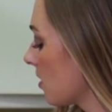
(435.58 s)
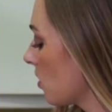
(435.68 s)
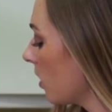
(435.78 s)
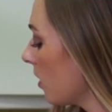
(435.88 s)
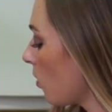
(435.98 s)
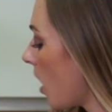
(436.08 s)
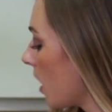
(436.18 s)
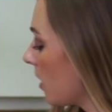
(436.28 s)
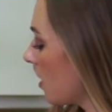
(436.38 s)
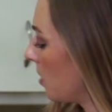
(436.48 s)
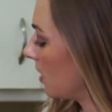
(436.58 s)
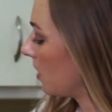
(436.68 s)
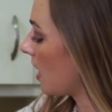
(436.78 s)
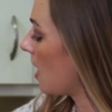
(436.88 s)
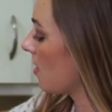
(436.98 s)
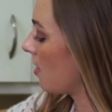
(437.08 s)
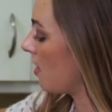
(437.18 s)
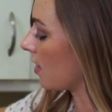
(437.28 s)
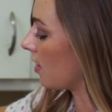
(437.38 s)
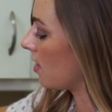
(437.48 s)
sort of watery, but they're getting
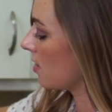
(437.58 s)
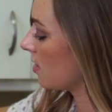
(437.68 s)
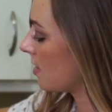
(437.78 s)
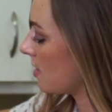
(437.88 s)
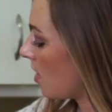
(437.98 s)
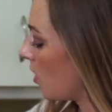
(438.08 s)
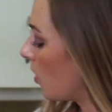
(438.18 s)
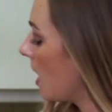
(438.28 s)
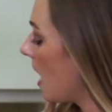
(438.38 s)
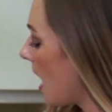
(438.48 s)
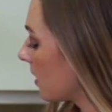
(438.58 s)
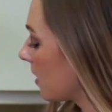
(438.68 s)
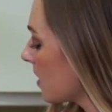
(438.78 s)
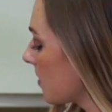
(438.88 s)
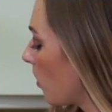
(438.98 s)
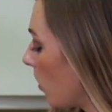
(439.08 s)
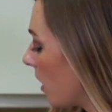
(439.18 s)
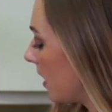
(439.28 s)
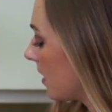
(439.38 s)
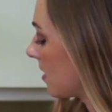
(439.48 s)
thicker. So at this
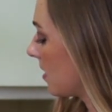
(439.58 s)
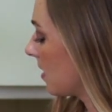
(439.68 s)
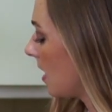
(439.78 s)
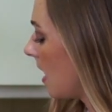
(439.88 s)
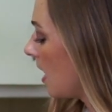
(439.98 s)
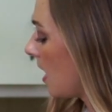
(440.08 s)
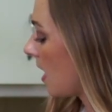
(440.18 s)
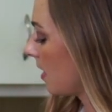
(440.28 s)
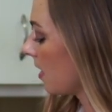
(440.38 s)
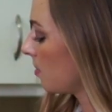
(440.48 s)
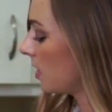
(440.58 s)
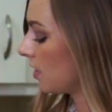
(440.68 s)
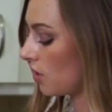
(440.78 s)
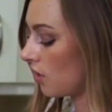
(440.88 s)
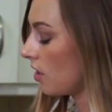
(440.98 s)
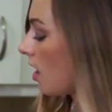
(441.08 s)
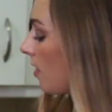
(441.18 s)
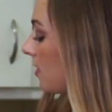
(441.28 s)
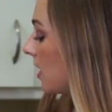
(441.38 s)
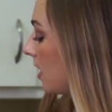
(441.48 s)
point, I think I'm going to turn off the